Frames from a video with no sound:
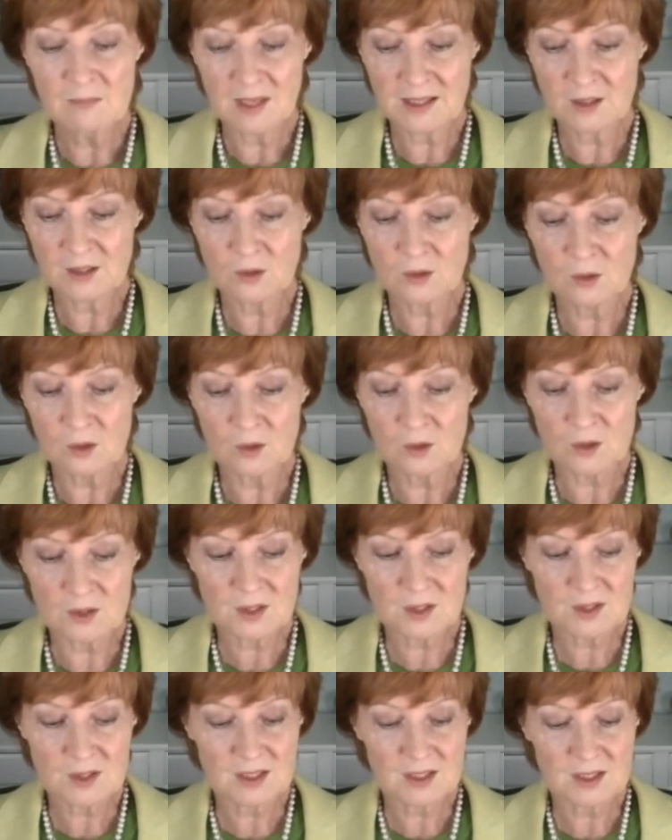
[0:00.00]

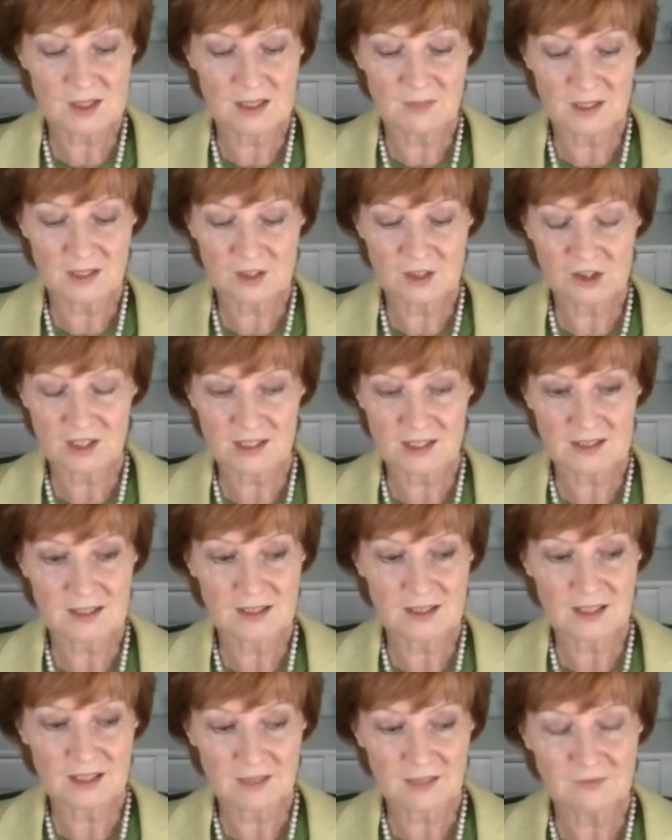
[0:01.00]
course, in my
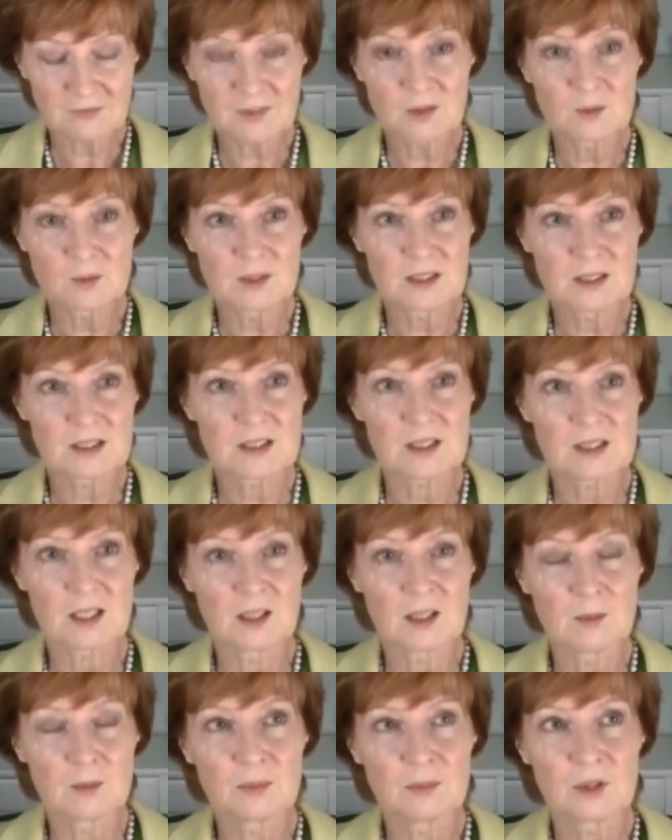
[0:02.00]
Attracting the Affluent
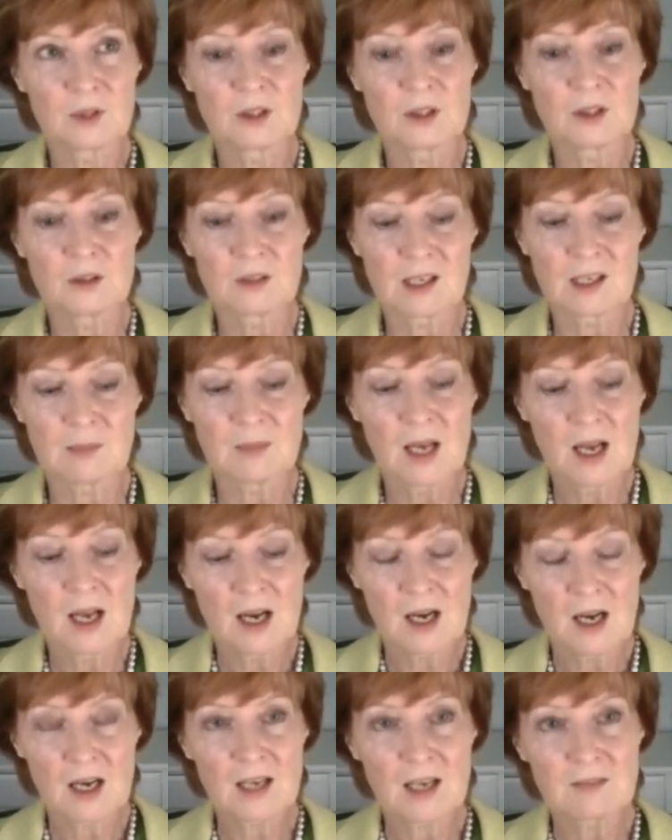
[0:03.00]
program,
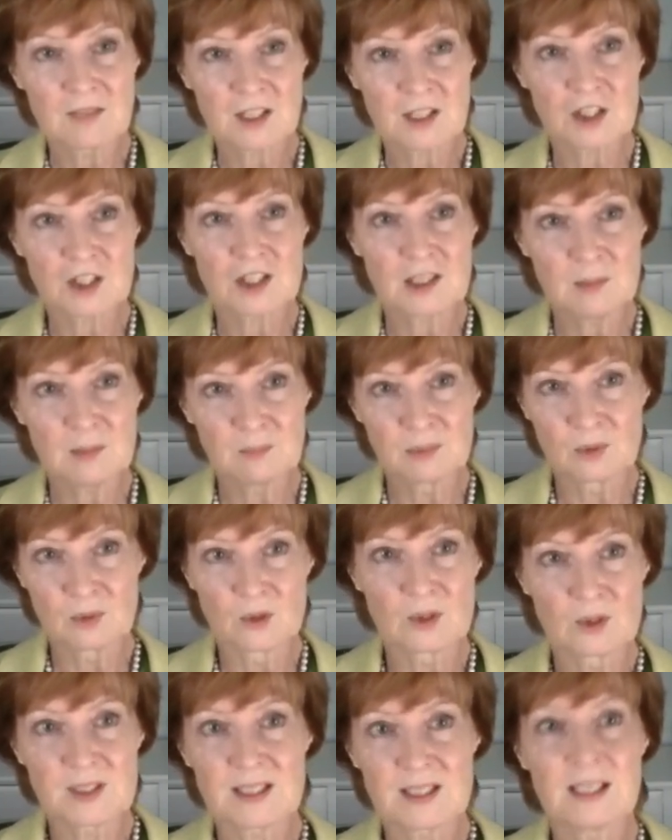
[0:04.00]
I've actually
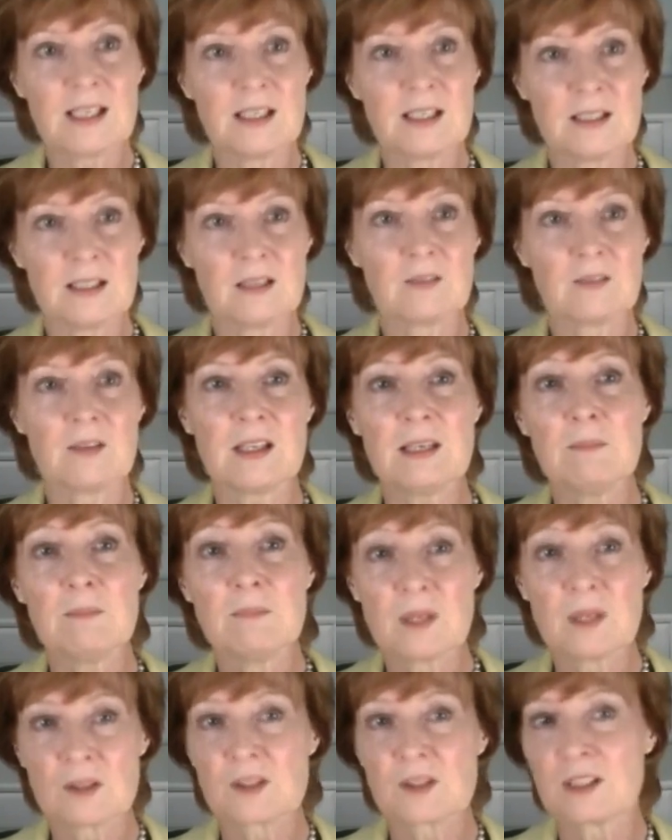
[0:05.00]
brought in the
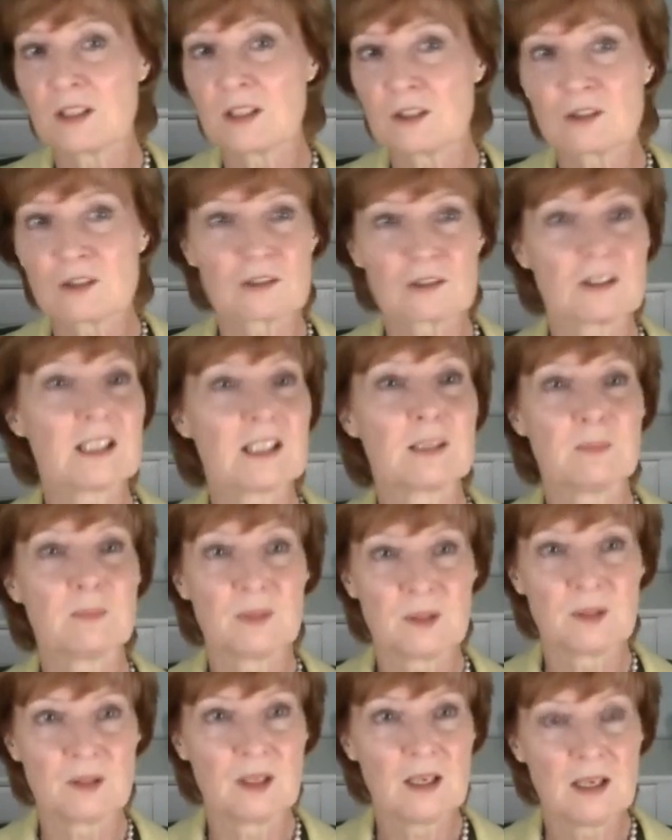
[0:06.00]
most
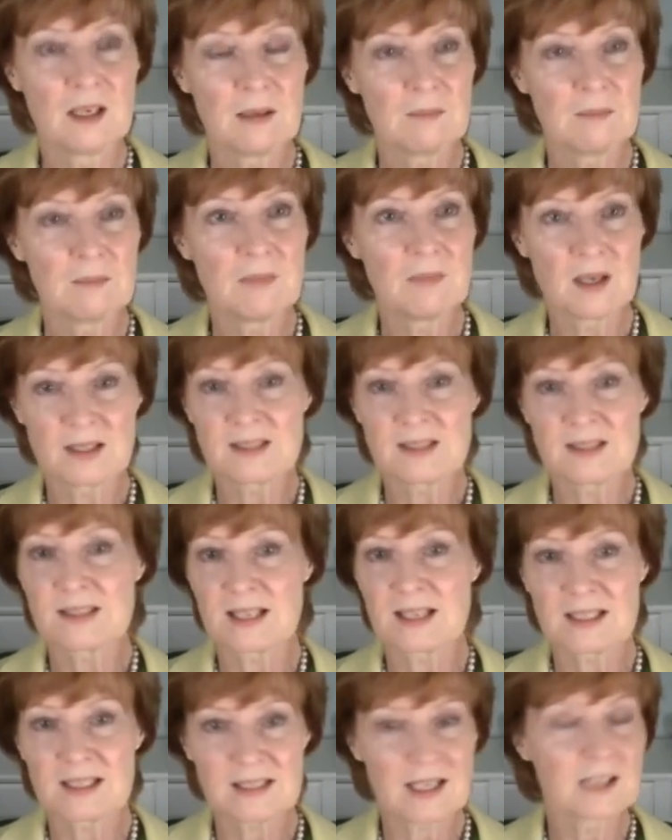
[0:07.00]
incredible
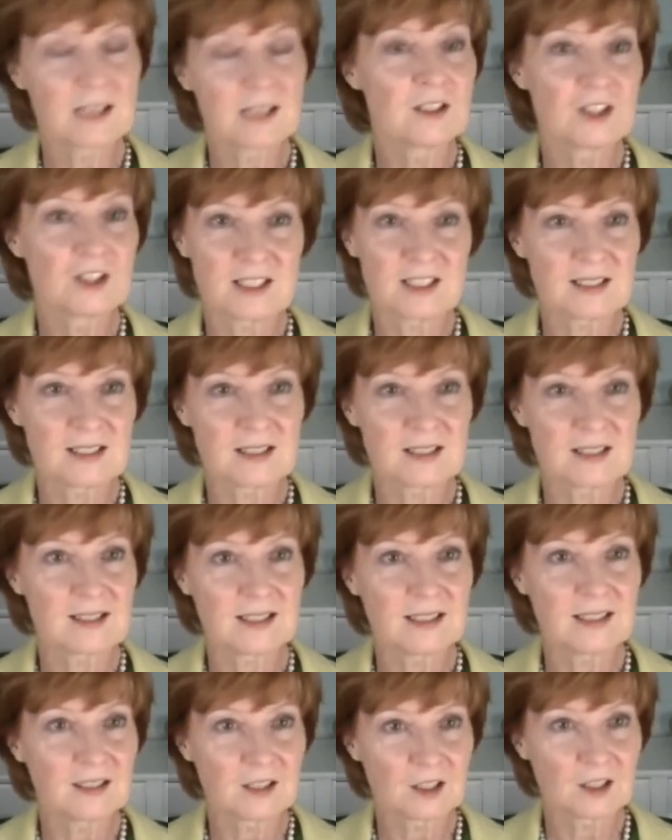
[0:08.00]
mindset energetic
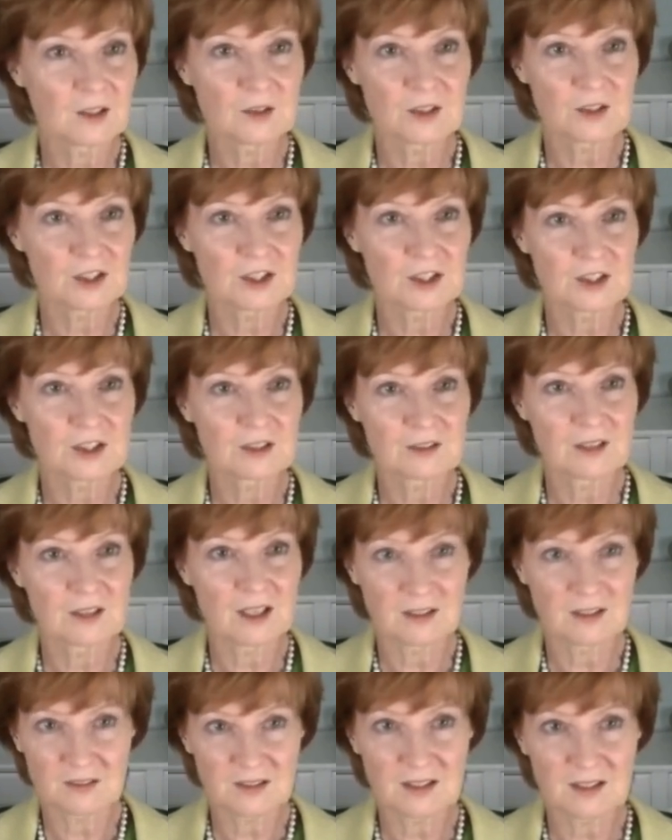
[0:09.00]
selling coach, I
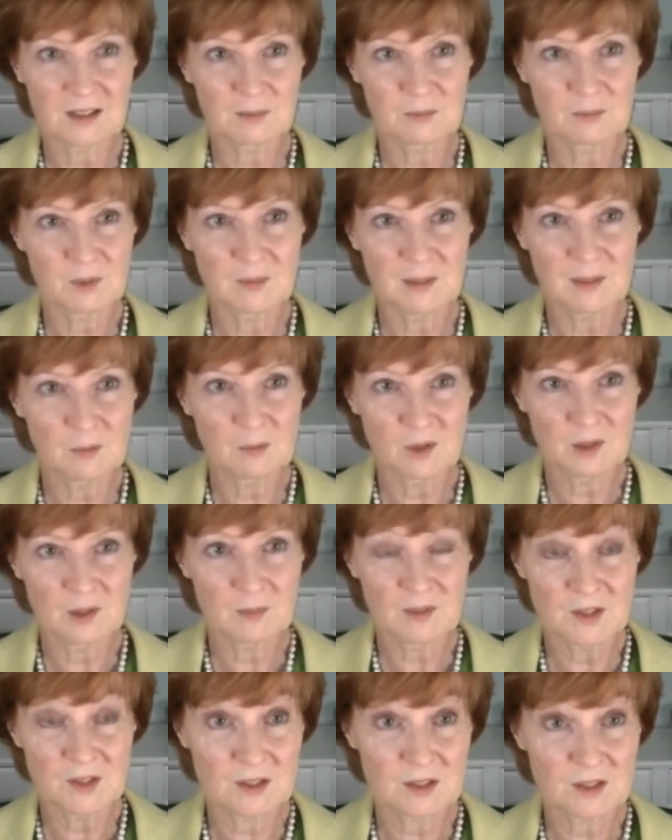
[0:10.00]
think probably one of the
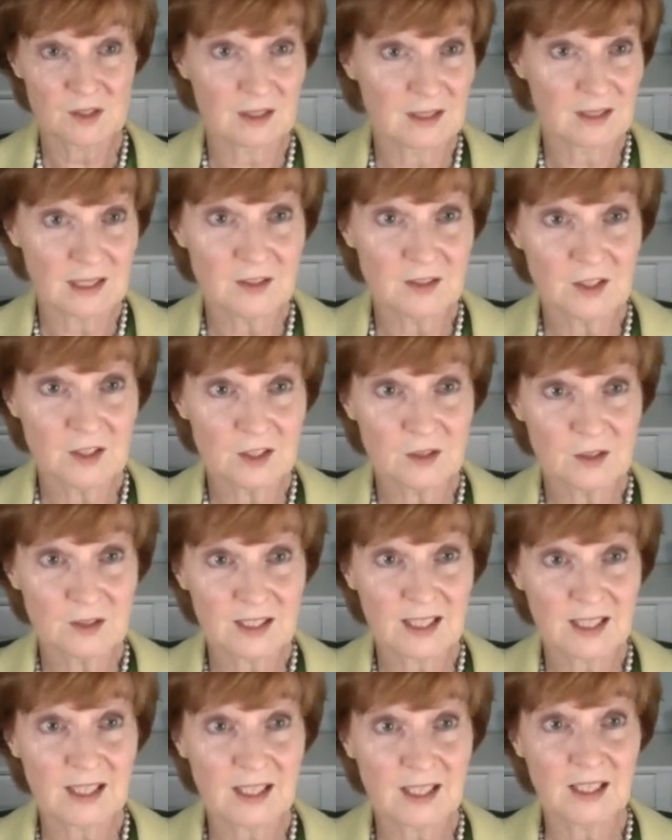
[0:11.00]
most in the
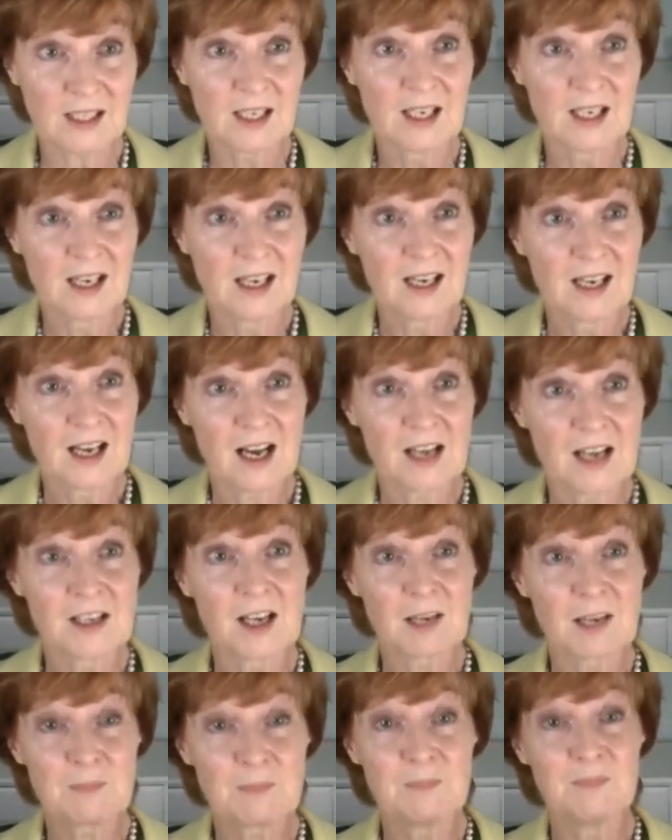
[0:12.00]
UK.
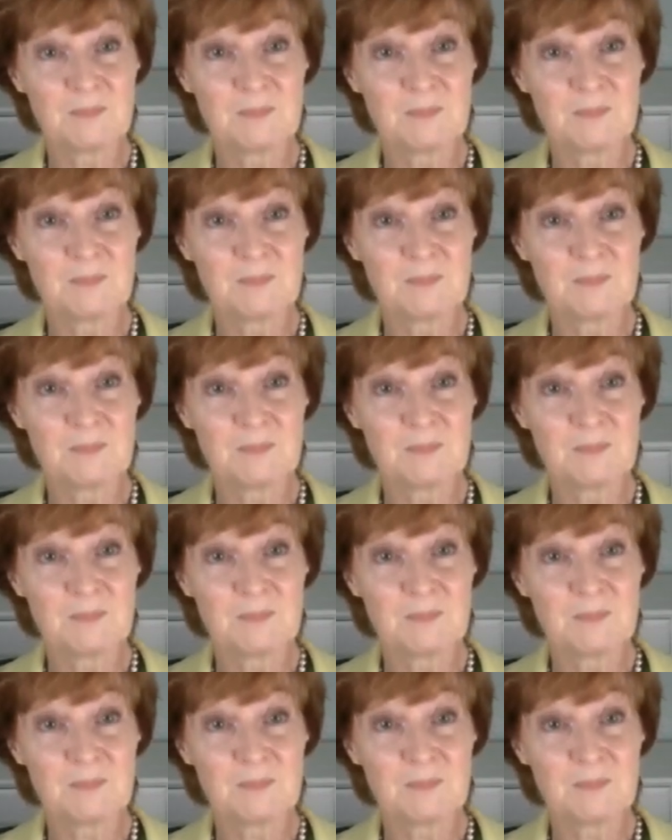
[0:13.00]
And